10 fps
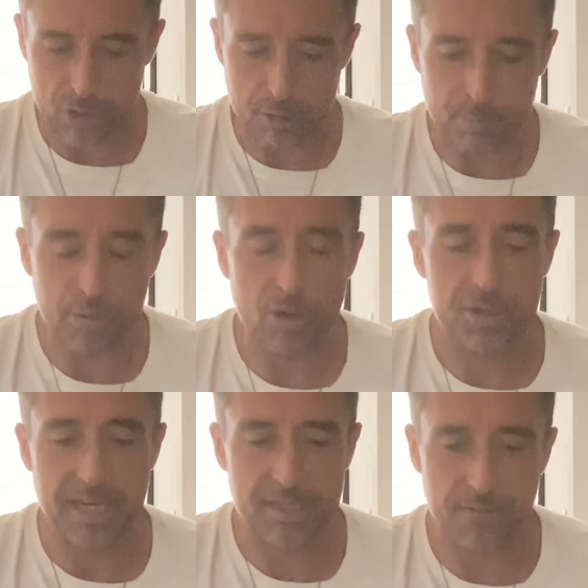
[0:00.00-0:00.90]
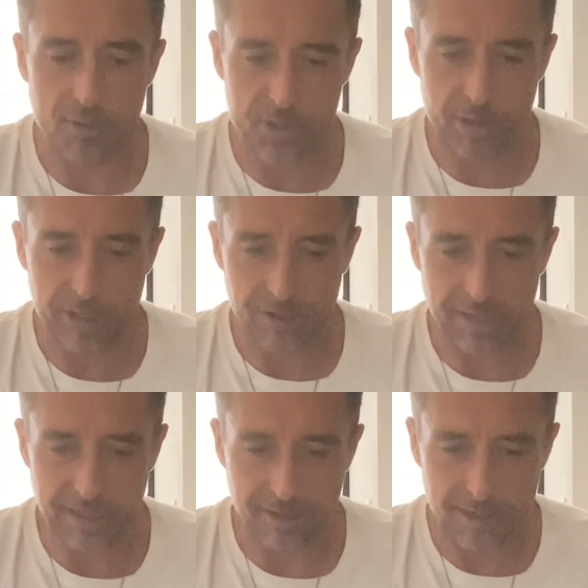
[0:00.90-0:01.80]
the process of what's going on
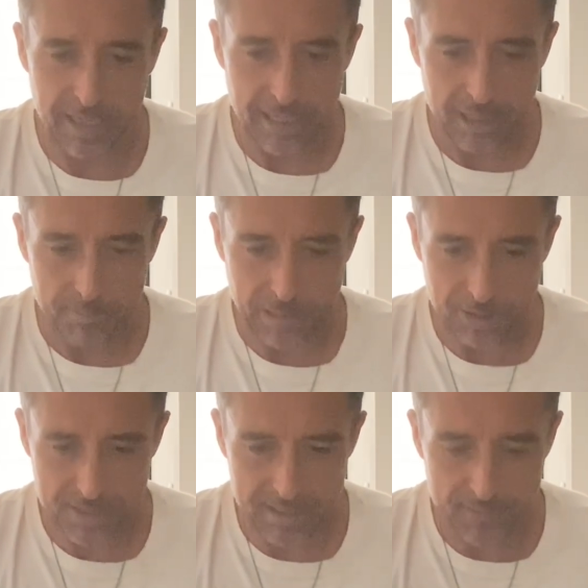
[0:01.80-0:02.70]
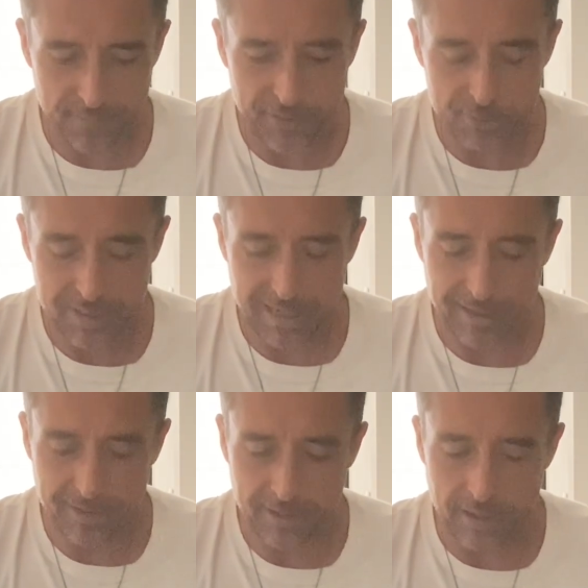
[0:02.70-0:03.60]
here, because this feels
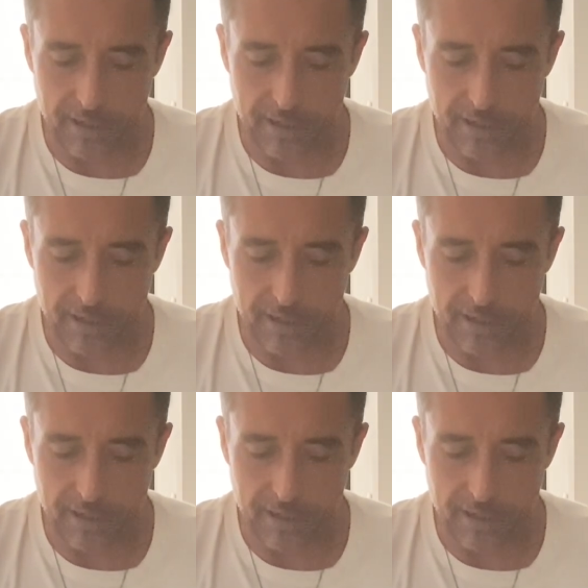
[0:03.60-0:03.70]
like